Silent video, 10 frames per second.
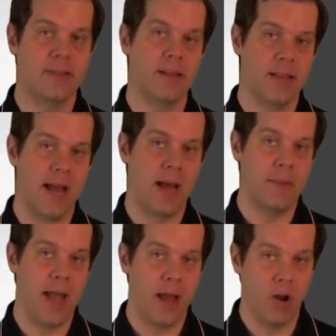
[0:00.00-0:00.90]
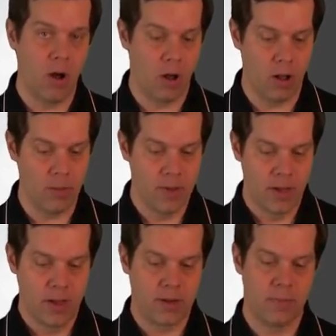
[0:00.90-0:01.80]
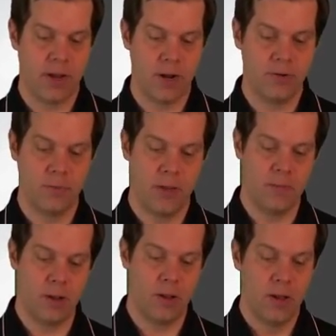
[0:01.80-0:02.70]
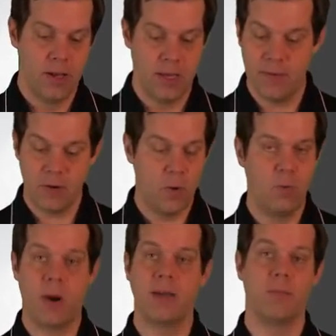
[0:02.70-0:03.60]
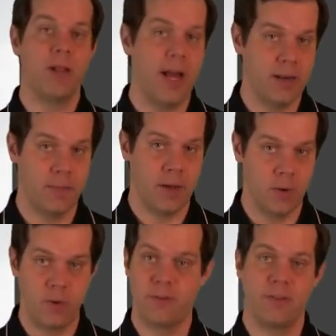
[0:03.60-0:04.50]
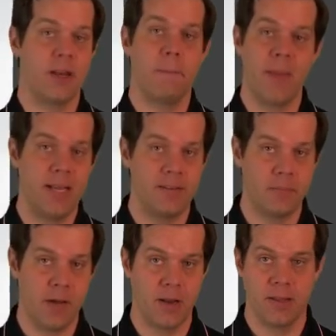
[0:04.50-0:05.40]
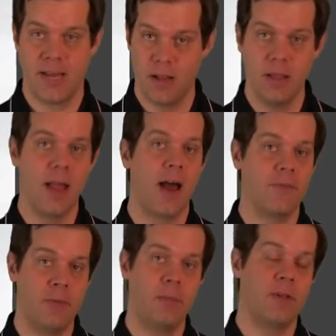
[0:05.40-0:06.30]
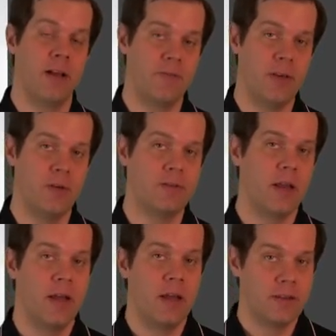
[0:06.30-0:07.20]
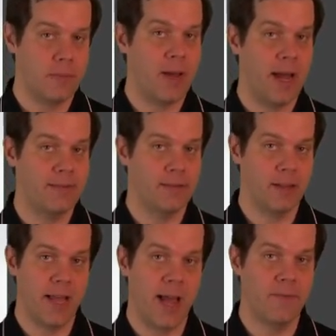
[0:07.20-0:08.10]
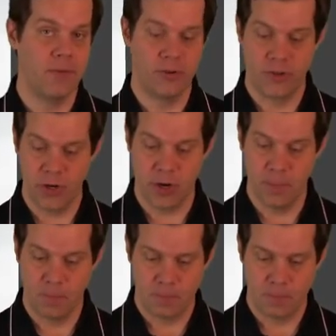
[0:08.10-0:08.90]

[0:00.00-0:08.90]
the lab at all compared to people even who buy the Platinum bundle, which is an amazing bundle that a lot of people have used to pass the lab for sure.